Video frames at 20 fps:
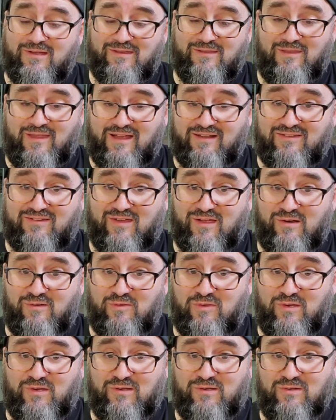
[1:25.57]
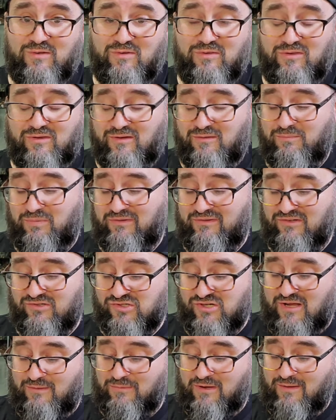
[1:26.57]
that's kind of the
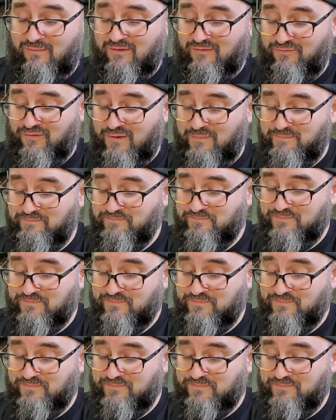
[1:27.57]
position I'm coming from.